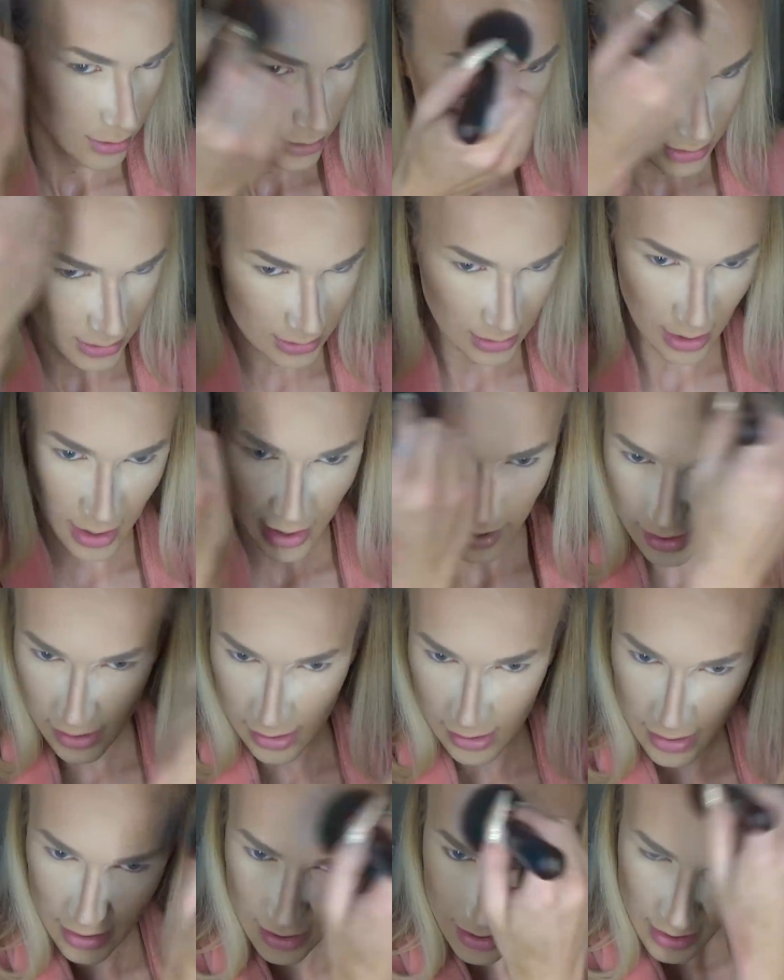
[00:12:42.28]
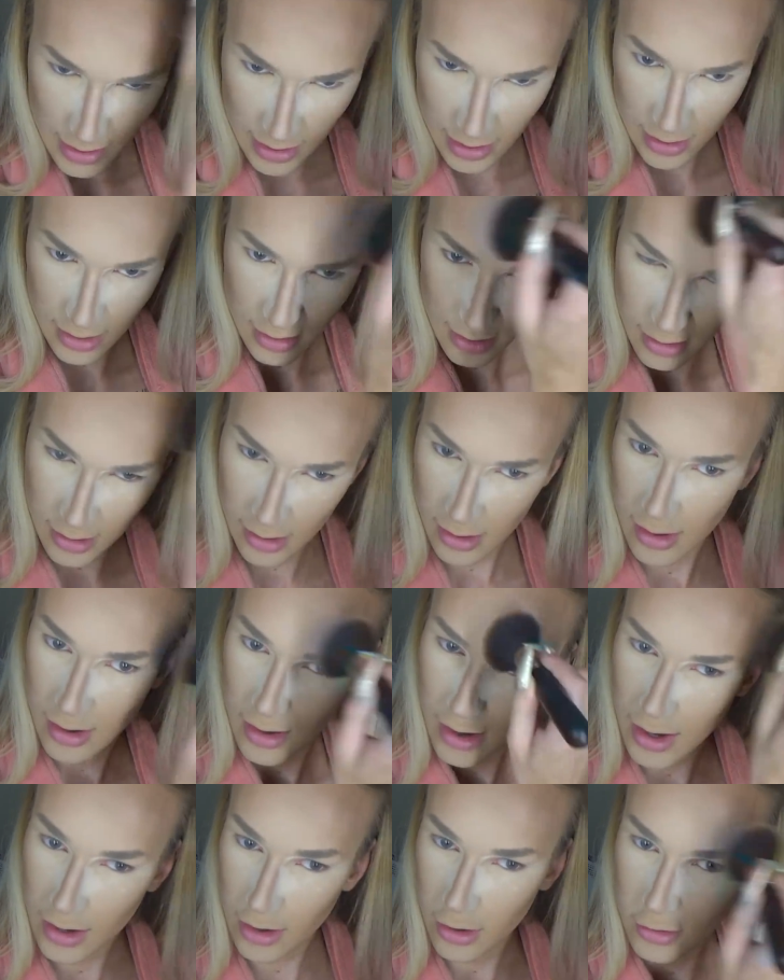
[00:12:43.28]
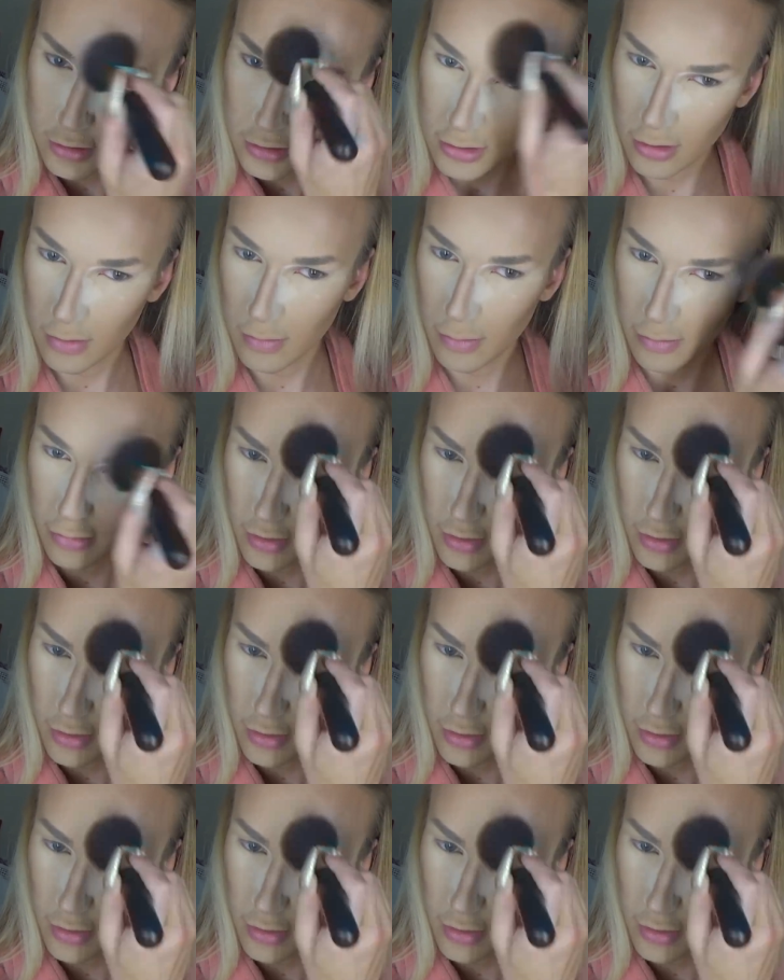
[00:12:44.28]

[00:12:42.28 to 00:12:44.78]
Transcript: just lightly, and also